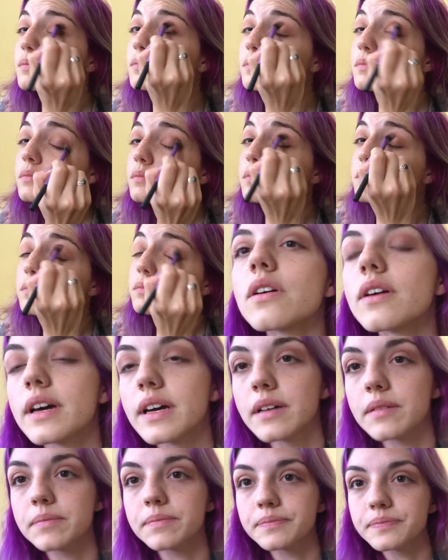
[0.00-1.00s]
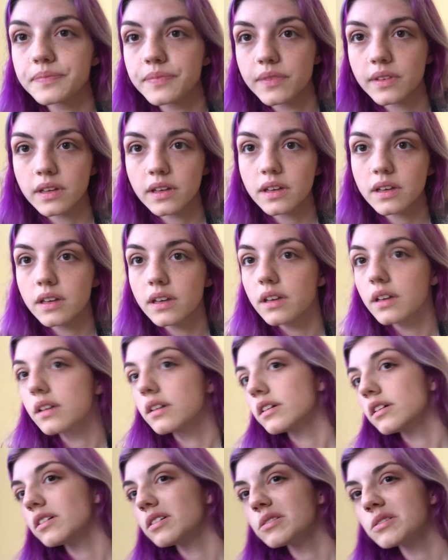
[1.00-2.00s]
Okay,
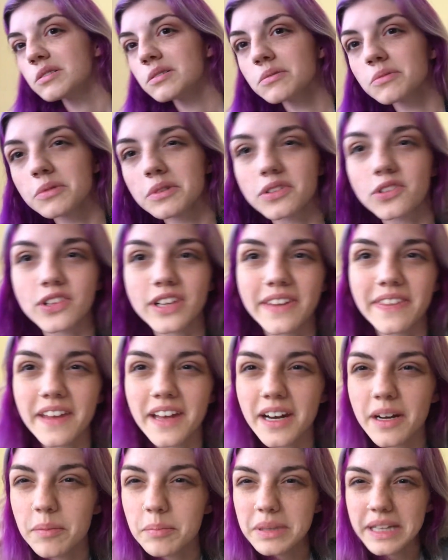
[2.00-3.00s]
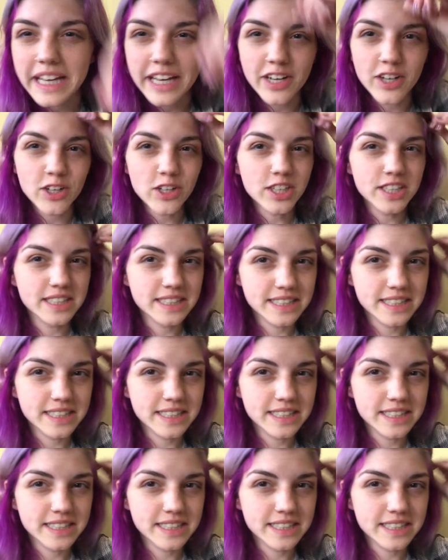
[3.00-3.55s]
we'll clean that up later.